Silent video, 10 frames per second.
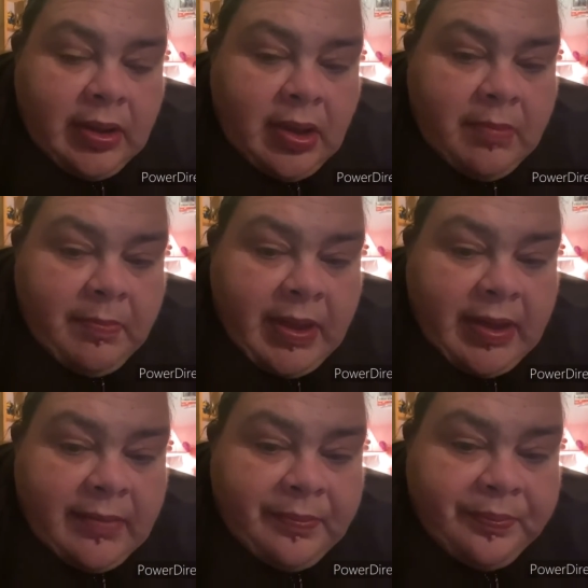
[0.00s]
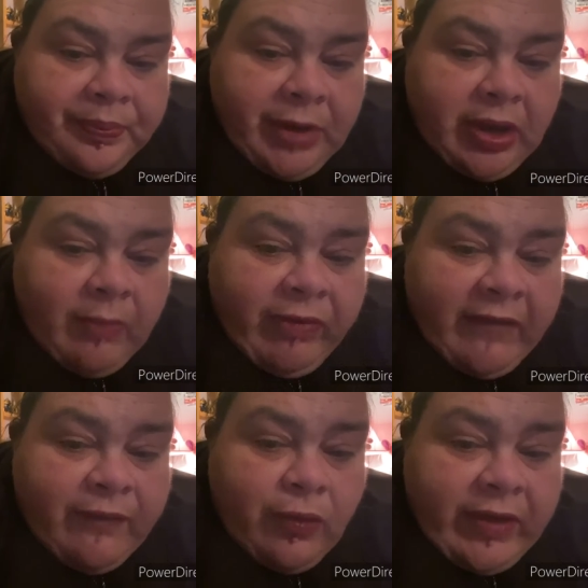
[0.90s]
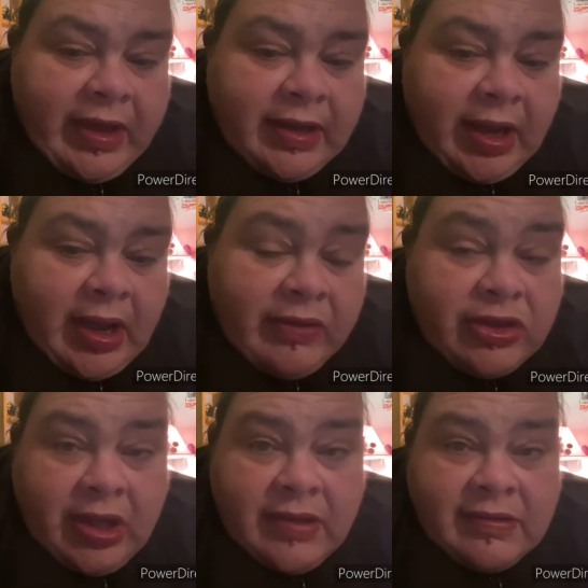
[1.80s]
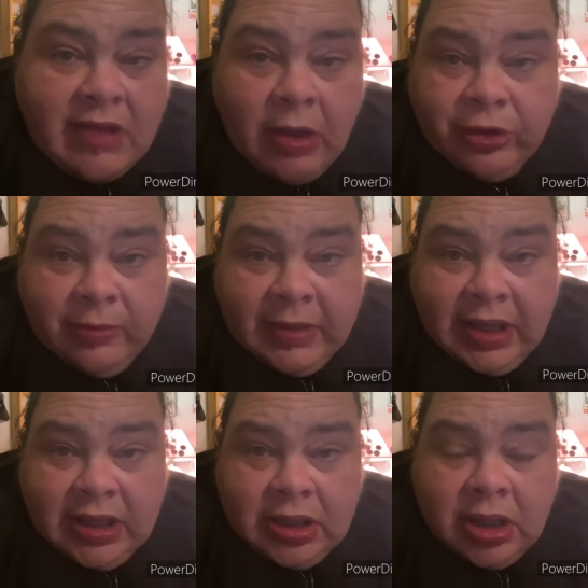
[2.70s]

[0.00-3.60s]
But, you know, I'm thankful that I got the chance to talk to him again.